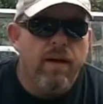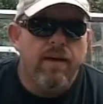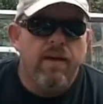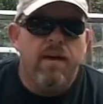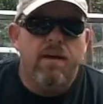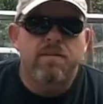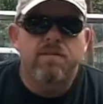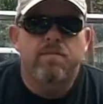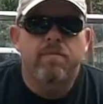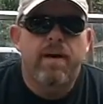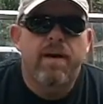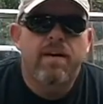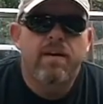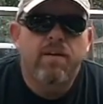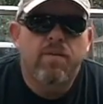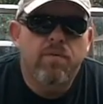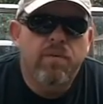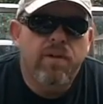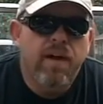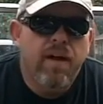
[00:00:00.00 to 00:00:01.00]
Hey guys, Matt
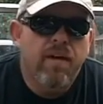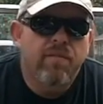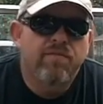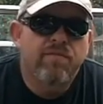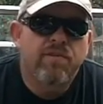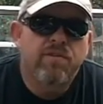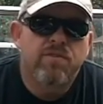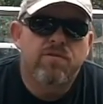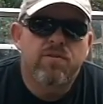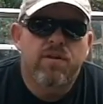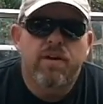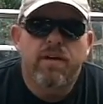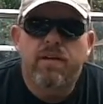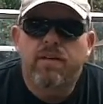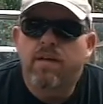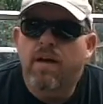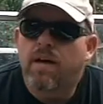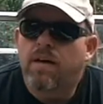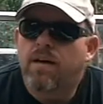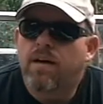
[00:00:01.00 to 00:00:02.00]
here with
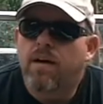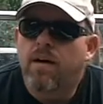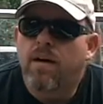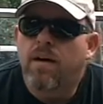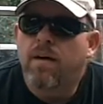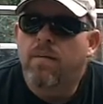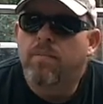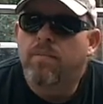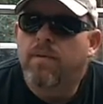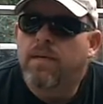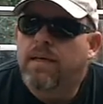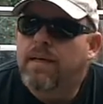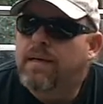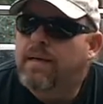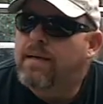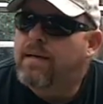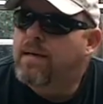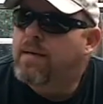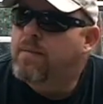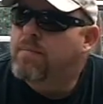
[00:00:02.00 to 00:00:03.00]
catfishtraining.com.
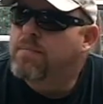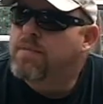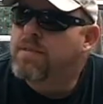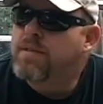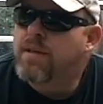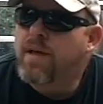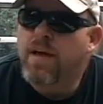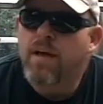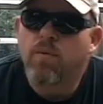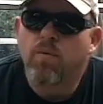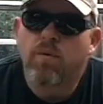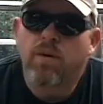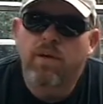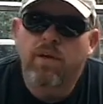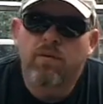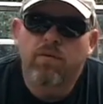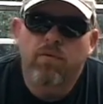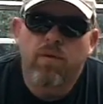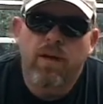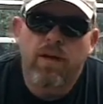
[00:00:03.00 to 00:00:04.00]
Today we're
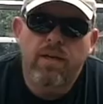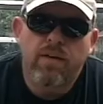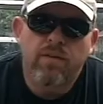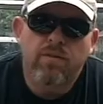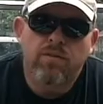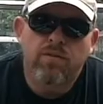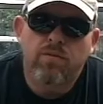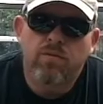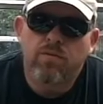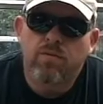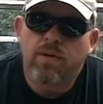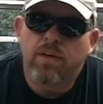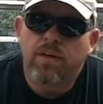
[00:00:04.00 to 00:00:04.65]
getting ready to